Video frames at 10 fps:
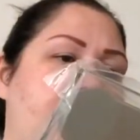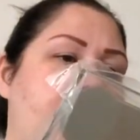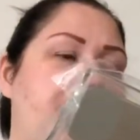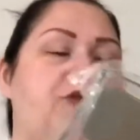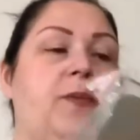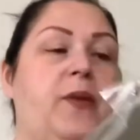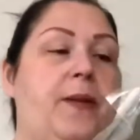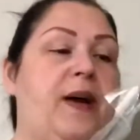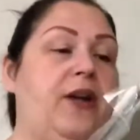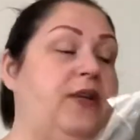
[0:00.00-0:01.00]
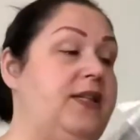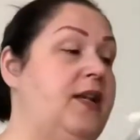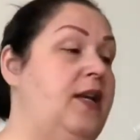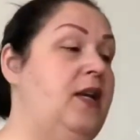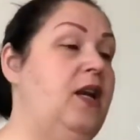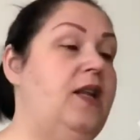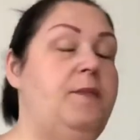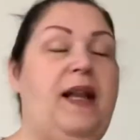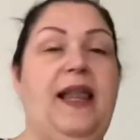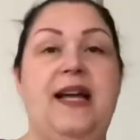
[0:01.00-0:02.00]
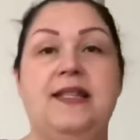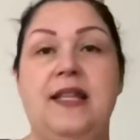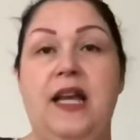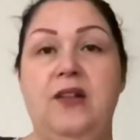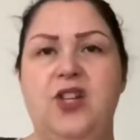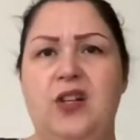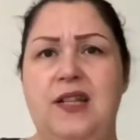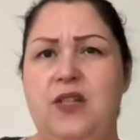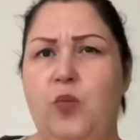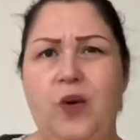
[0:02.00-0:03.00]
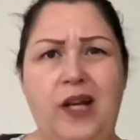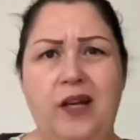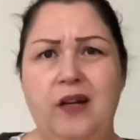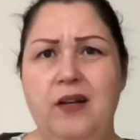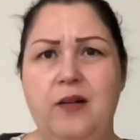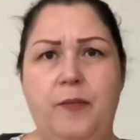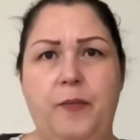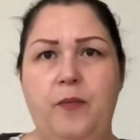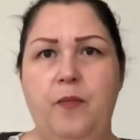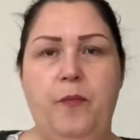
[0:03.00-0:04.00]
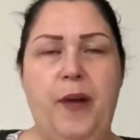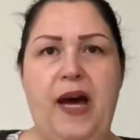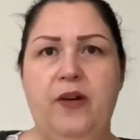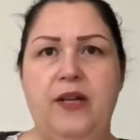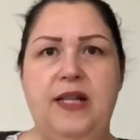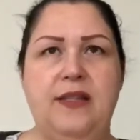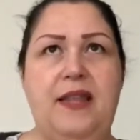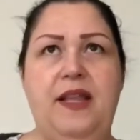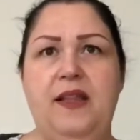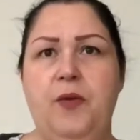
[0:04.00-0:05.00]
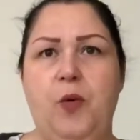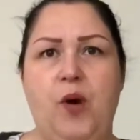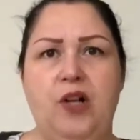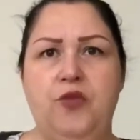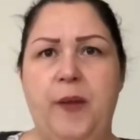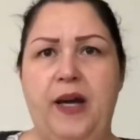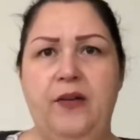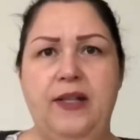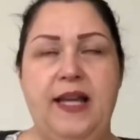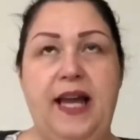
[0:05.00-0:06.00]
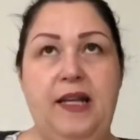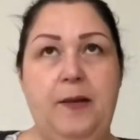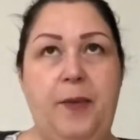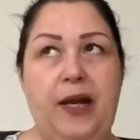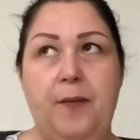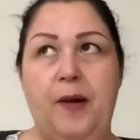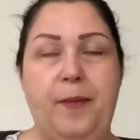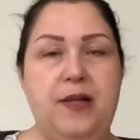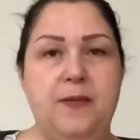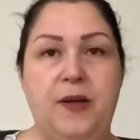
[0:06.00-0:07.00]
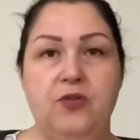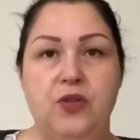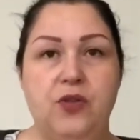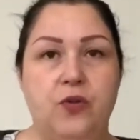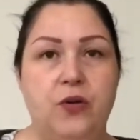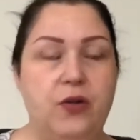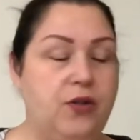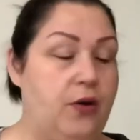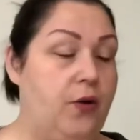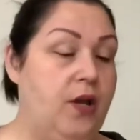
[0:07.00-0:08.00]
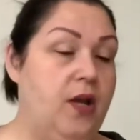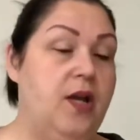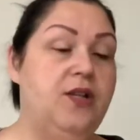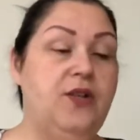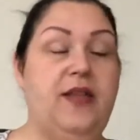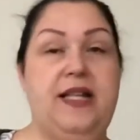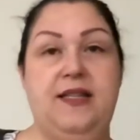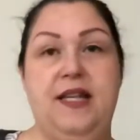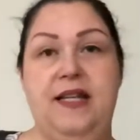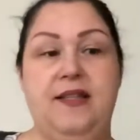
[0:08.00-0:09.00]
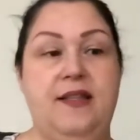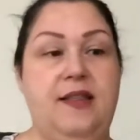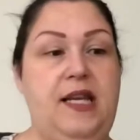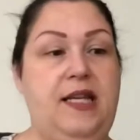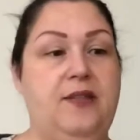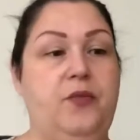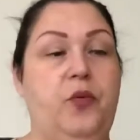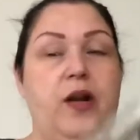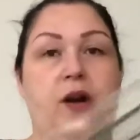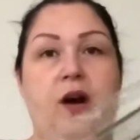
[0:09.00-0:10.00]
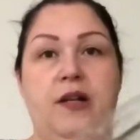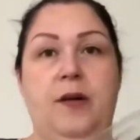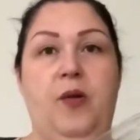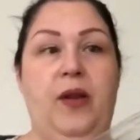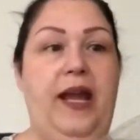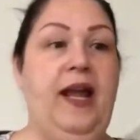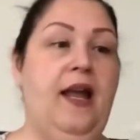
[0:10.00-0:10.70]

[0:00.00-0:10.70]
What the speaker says: Yeah, AAA batteries. My last scale took these weird batteries. I think they were watch batteries. I had to pick them up at a special store. So that's nice that these run on AA.